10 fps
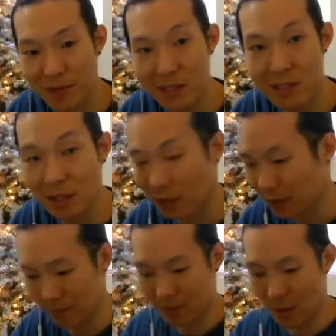instantly.
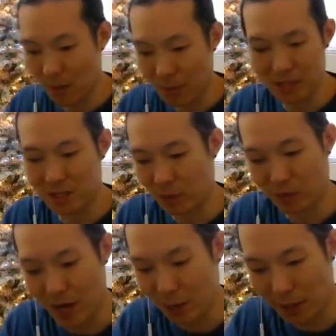I'm gonna pick
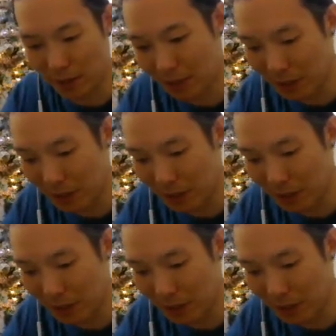someone right away.